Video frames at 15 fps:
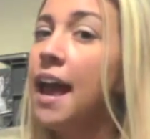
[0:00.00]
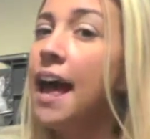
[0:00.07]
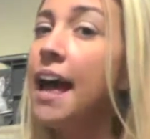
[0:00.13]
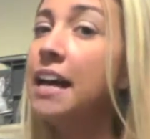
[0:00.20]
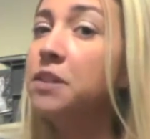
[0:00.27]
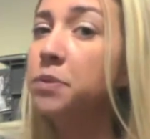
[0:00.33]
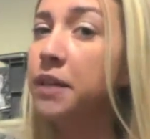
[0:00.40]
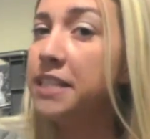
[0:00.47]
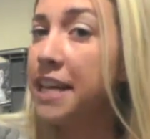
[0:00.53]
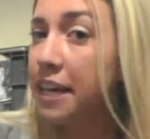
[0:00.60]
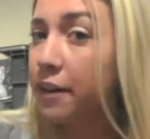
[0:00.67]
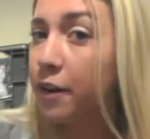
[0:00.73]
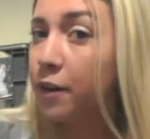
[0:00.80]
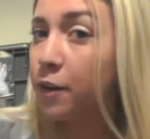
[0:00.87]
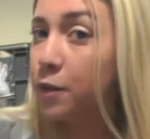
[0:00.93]
As we
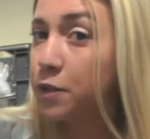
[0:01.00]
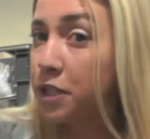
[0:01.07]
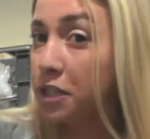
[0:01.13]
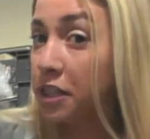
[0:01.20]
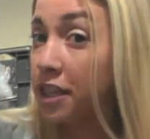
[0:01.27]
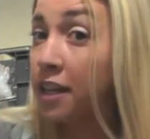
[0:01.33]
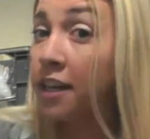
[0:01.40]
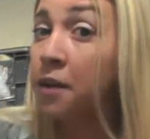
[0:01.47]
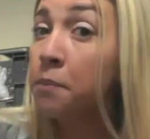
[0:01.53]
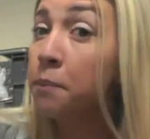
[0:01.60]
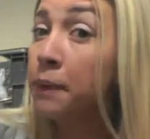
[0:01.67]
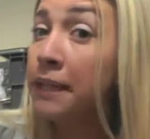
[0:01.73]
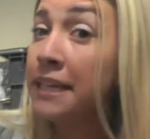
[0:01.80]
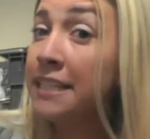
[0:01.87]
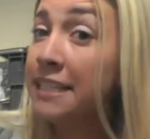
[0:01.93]
take a closer look,
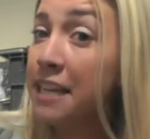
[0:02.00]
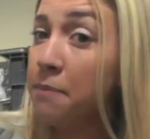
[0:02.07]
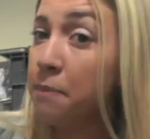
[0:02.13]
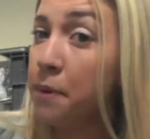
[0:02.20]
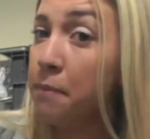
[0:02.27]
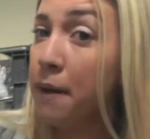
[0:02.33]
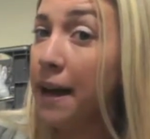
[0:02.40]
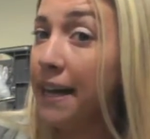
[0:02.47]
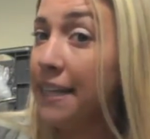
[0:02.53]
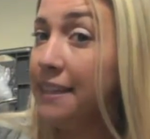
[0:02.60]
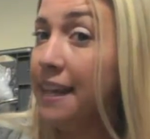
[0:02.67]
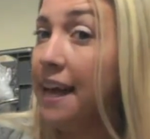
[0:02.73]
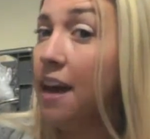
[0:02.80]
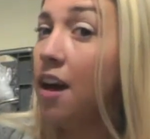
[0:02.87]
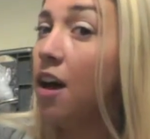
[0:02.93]
please keep in
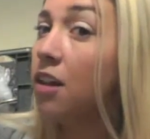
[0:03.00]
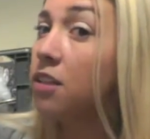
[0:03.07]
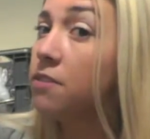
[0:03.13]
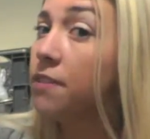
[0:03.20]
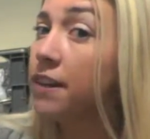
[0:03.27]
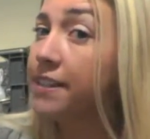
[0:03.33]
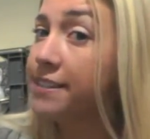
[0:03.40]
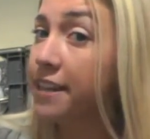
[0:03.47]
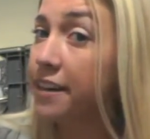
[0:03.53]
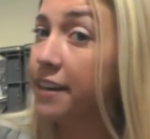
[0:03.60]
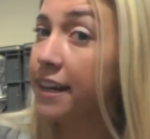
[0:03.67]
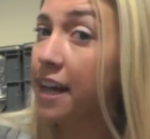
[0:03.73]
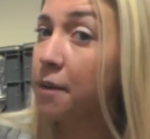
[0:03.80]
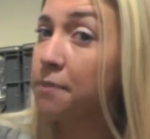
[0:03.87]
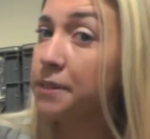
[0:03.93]
mind that all of our
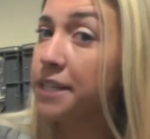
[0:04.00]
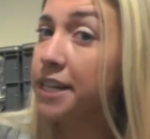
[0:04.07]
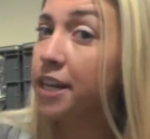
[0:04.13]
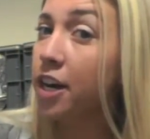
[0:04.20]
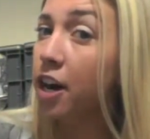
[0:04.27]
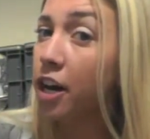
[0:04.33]
center caps here